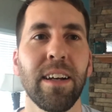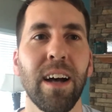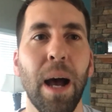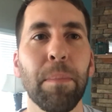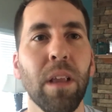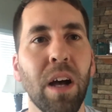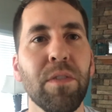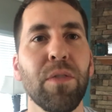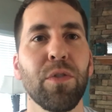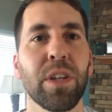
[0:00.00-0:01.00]
I'm loved
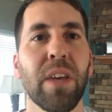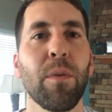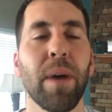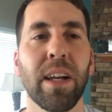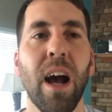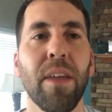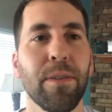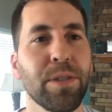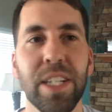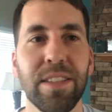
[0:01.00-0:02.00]
and forgiven by God
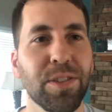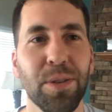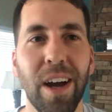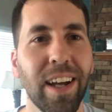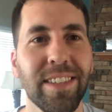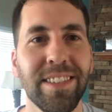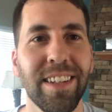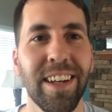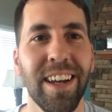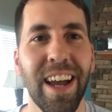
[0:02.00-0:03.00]
through Jesus Christ.
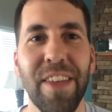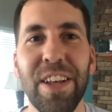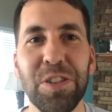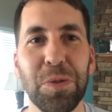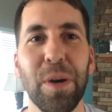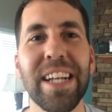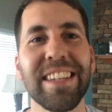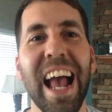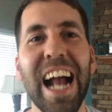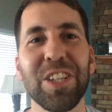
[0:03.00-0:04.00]
And this grace
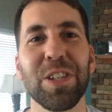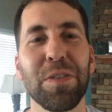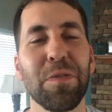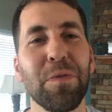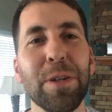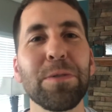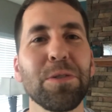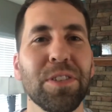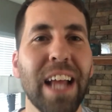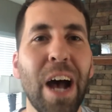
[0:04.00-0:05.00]
actually
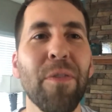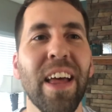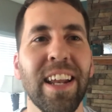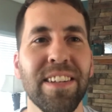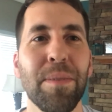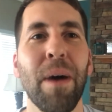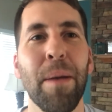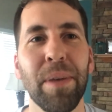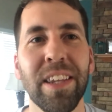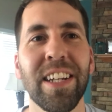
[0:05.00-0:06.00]
filters down then into my
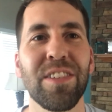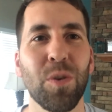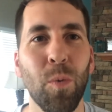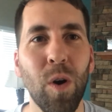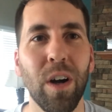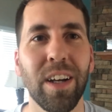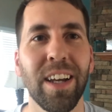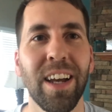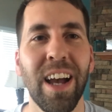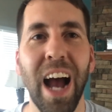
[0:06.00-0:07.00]
ability to work.
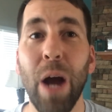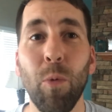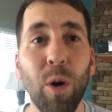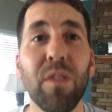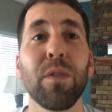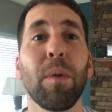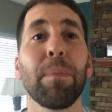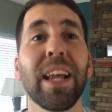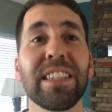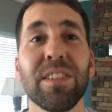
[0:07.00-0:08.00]
I work from a
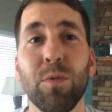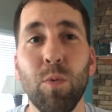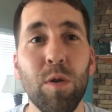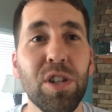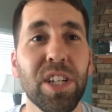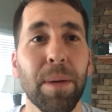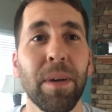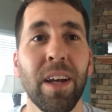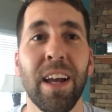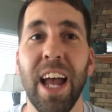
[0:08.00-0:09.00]
place of worship
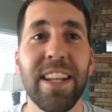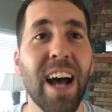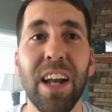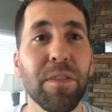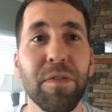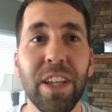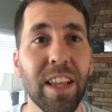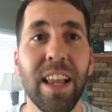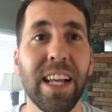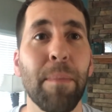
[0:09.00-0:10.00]
and not of feeling
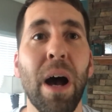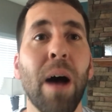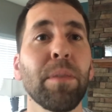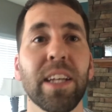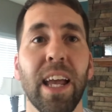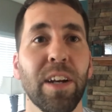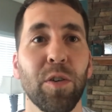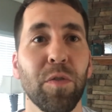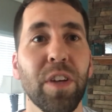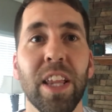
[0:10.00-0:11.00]
like I'm obligated
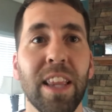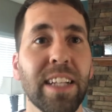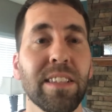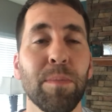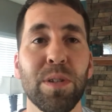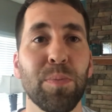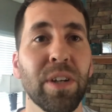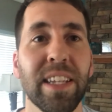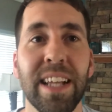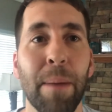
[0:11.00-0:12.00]
or feeling like someone's
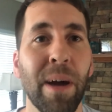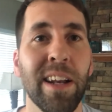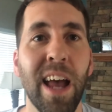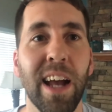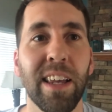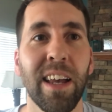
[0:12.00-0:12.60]
breathing down my neck.